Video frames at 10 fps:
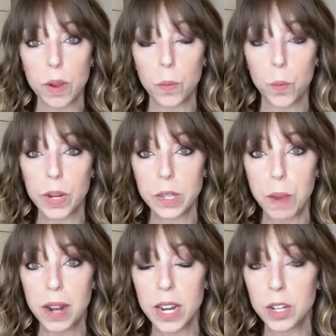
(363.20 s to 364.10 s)
were
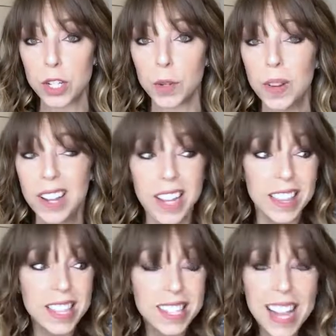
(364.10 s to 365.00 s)
responding to.
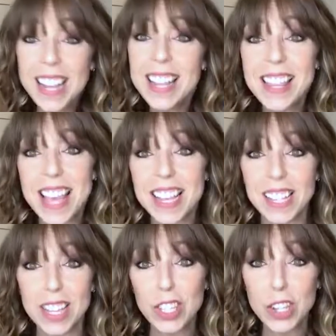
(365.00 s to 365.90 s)
The second thing
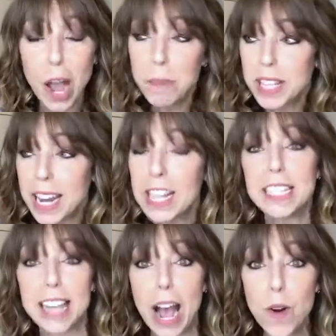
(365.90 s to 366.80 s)
is I stopped
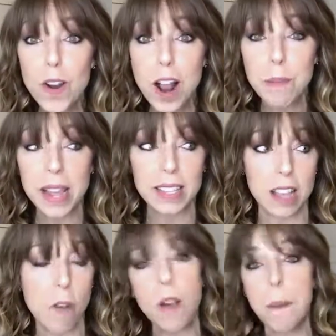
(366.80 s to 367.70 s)
getting down on
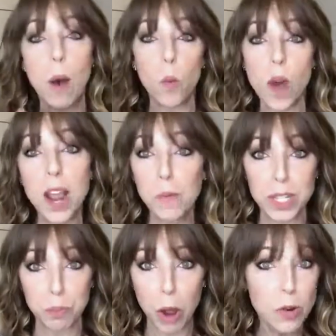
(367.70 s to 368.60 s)
myself about what I
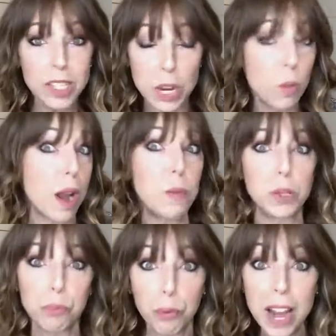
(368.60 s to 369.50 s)
was posting when I
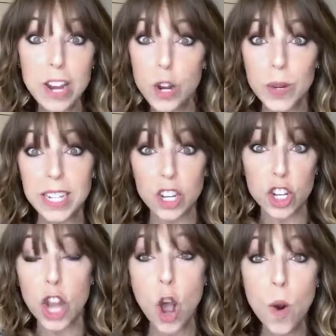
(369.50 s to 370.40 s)
was brand new and
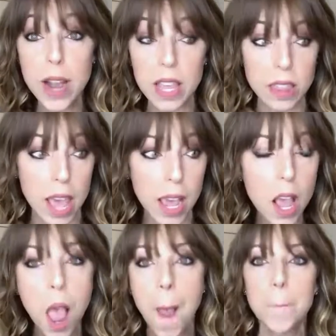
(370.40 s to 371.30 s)
didn't know
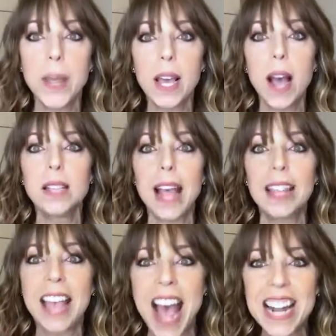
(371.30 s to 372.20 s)
anything, because
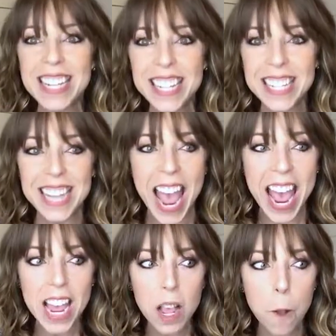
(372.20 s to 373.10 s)
at the end of the
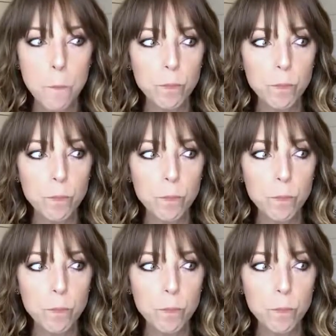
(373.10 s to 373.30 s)
day,